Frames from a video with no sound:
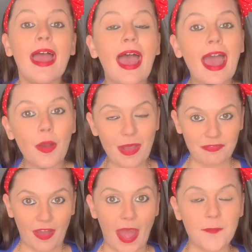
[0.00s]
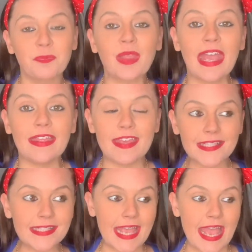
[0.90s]
However,
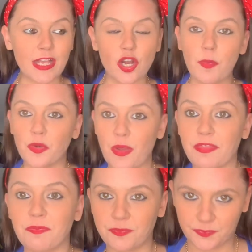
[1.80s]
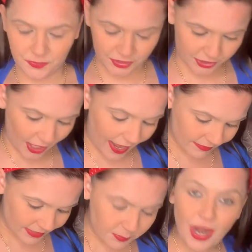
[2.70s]
this year, coupled with
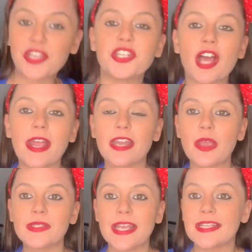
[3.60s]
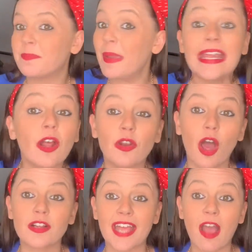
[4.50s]
depression diagnosis, being on
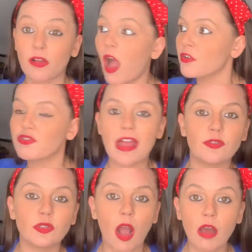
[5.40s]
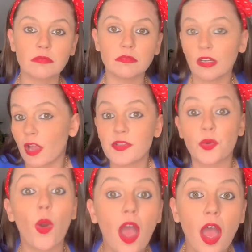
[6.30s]
lockdown, can't travel, not going to
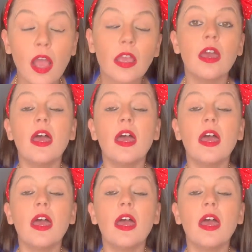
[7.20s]
work,